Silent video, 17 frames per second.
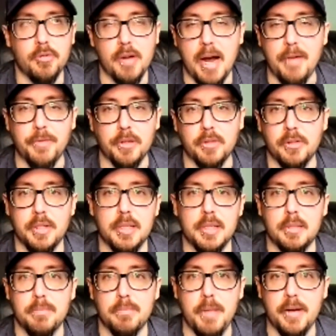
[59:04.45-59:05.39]
graphically,
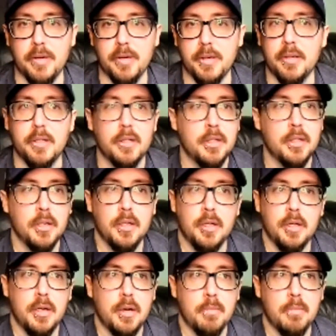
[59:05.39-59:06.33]
it's better,
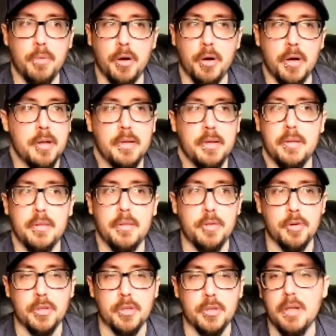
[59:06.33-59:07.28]
but
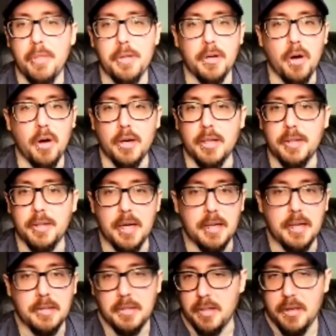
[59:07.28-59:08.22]
there's nothing on it
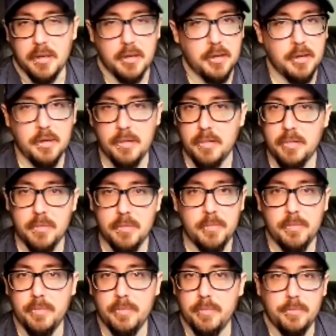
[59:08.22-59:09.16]
that's like
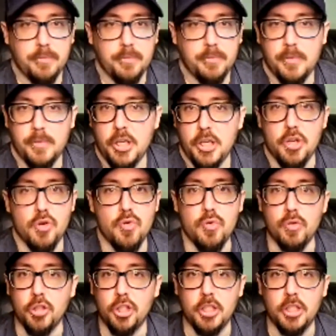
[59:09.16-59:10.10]

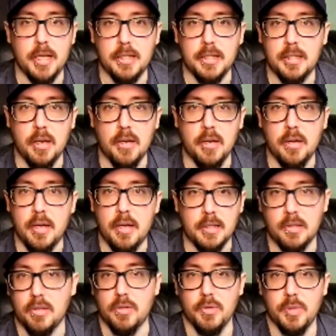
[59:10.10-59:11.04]
huge. That's
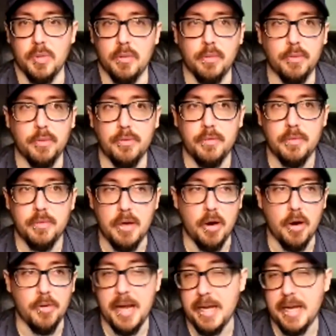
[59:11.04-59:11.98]
exclusive.
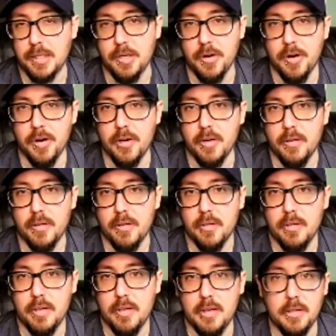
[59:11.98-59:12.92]
Now next year,
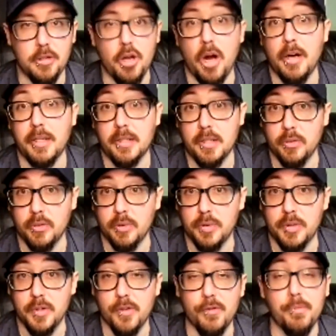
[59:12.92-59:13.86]
not
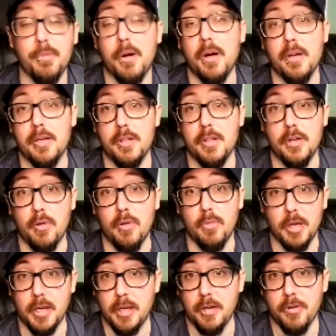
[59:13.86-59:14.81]
exclusive, but
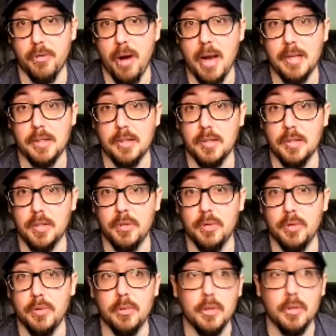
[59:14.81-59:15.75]
we're getting Horizon
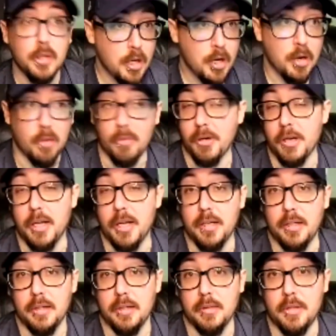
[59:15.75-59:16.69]
2. We're
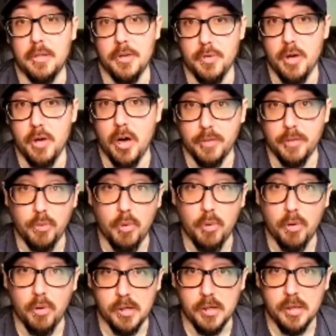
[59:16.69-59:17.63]
getting the new God of
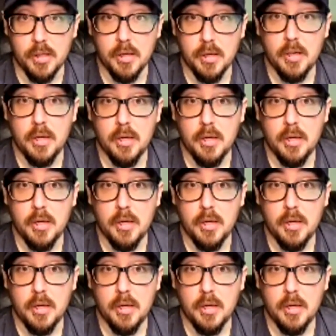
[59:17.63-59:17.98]
War.